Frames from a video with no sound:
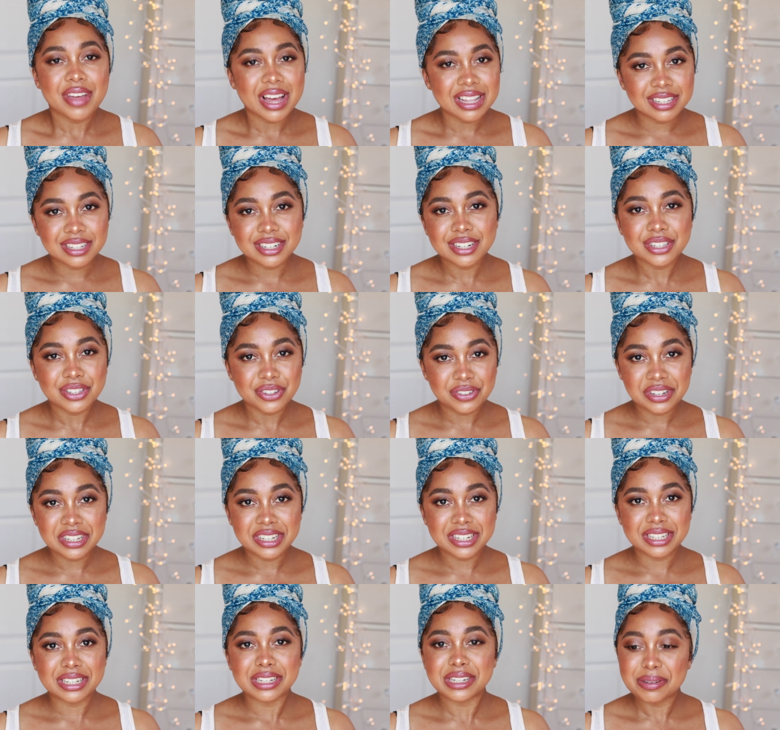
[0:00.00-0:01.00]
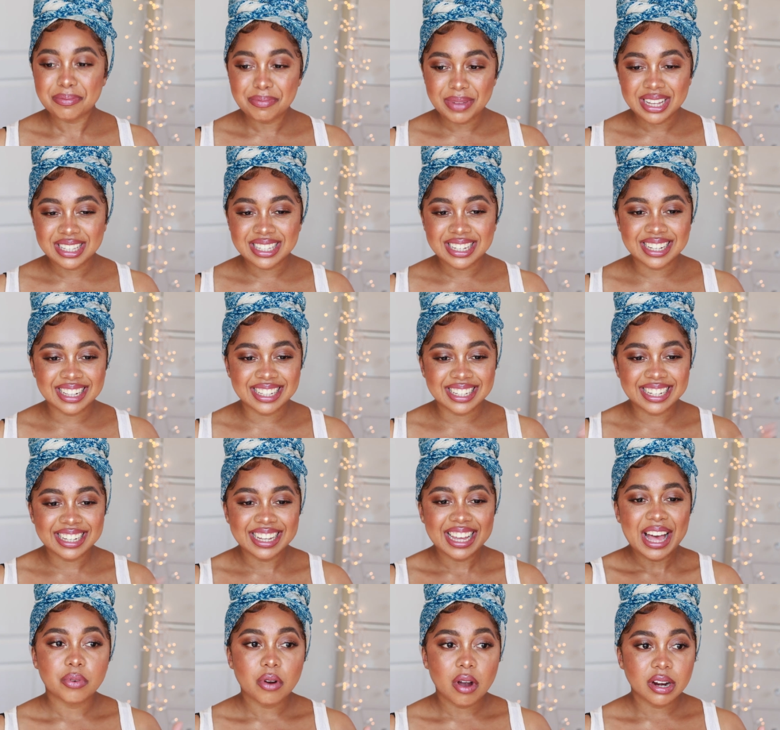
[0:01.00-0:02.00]
that's an astringent
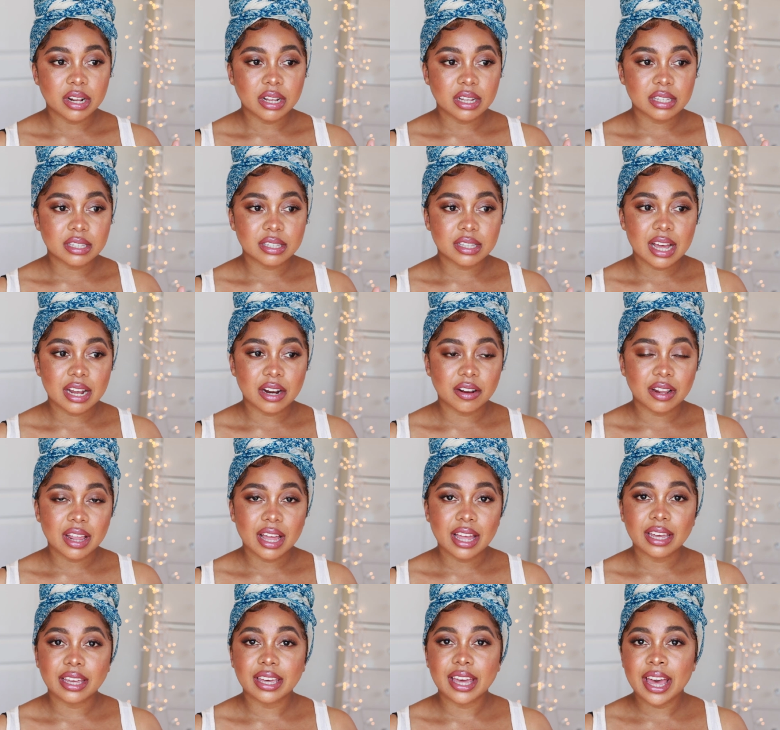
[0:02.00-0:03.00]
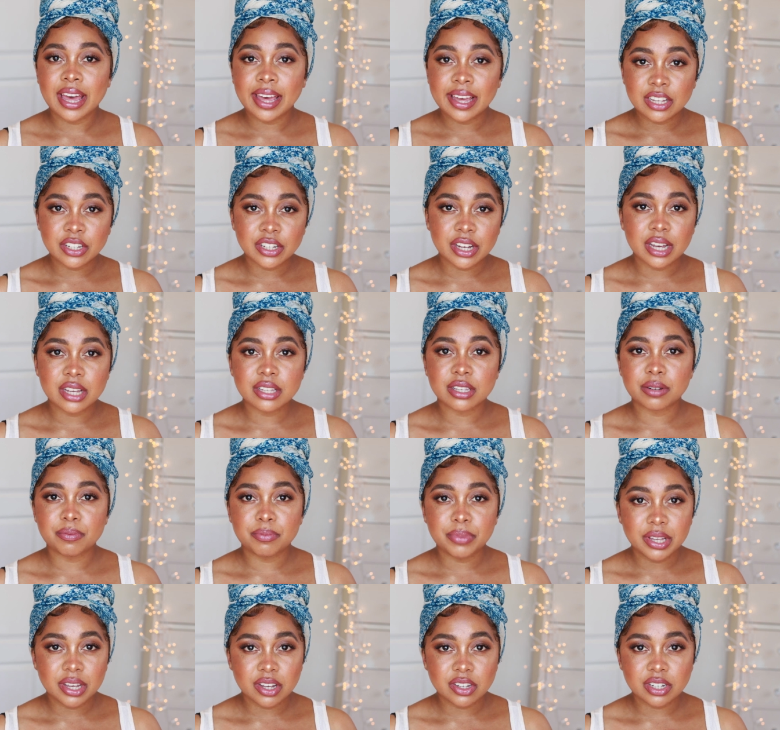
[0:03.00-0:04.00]
basically products that are like ahas
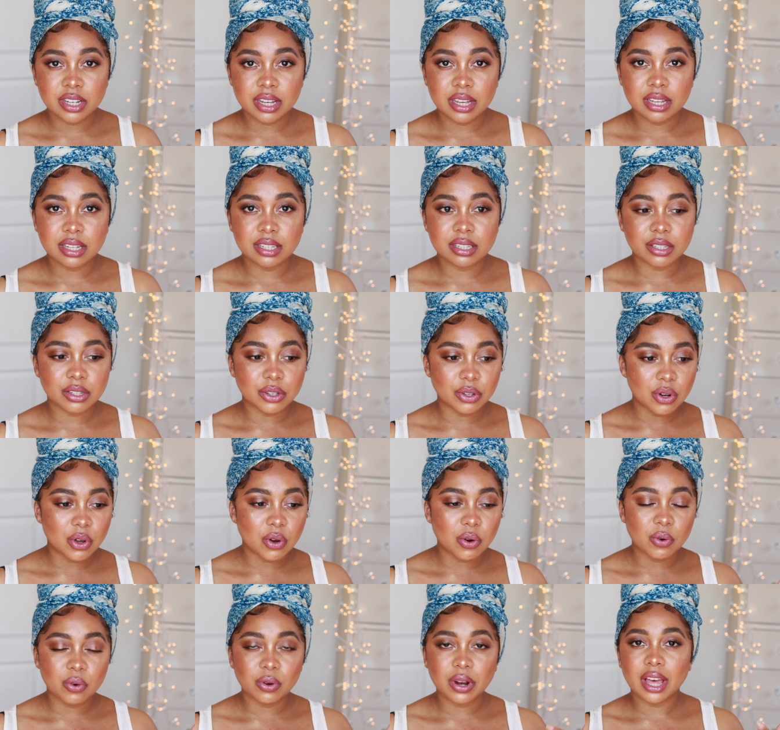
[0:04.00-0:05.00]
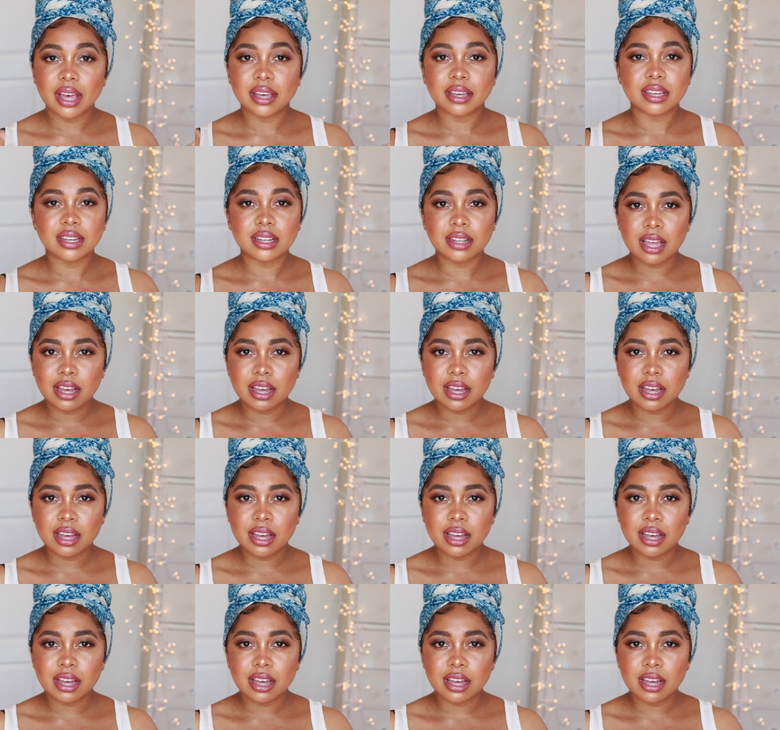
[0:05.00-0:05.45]
and bhas you know like